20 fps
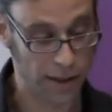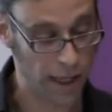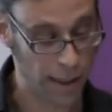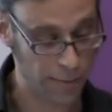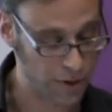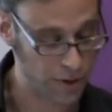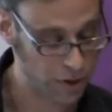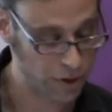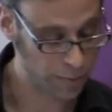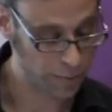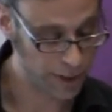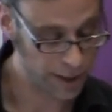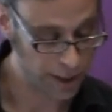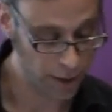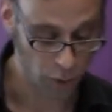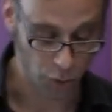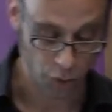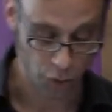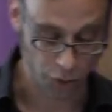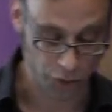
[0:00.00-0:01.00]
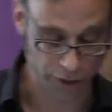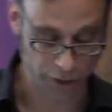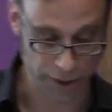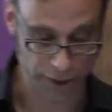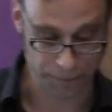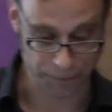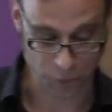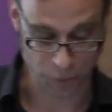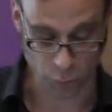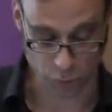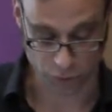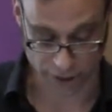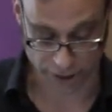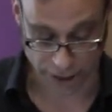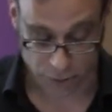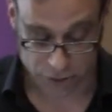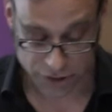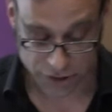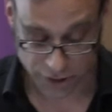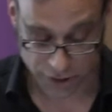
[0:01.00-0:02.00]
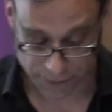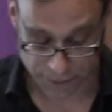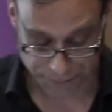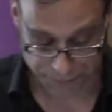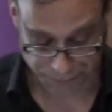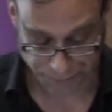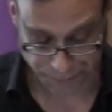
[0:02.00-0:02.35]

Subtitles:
MSP, or local councillor.